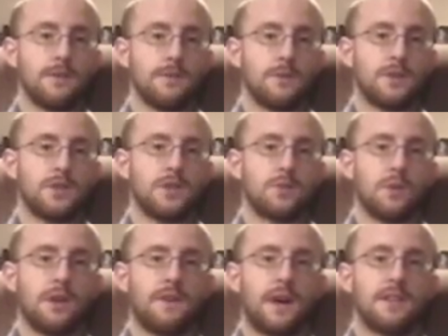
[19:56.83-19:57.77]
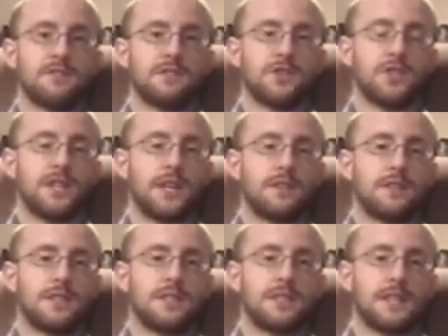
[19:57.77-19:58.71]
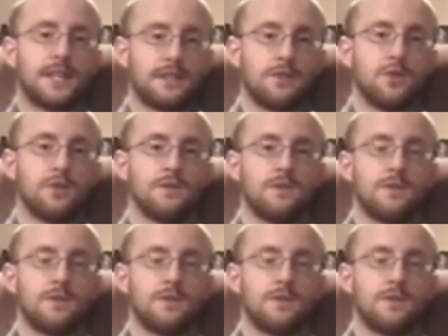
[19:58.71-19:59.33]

which is one of Hans Christian Andersen's lesser known